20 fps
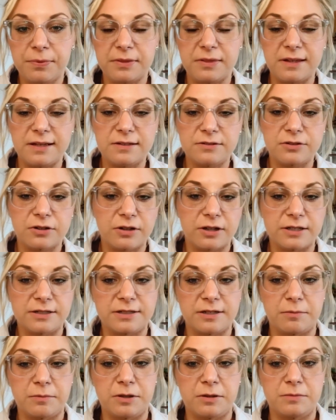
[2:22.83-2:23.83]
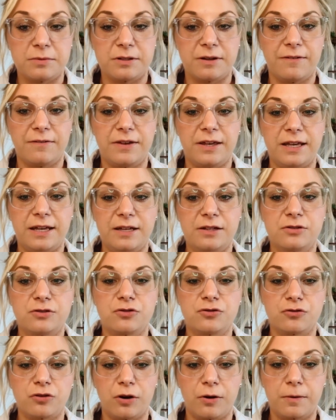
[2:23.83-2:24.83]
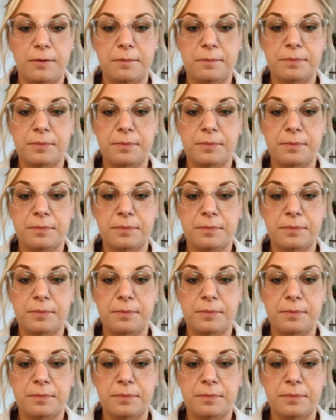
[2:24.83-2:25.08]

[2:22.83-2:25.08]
these are the symptoms of heat stroke.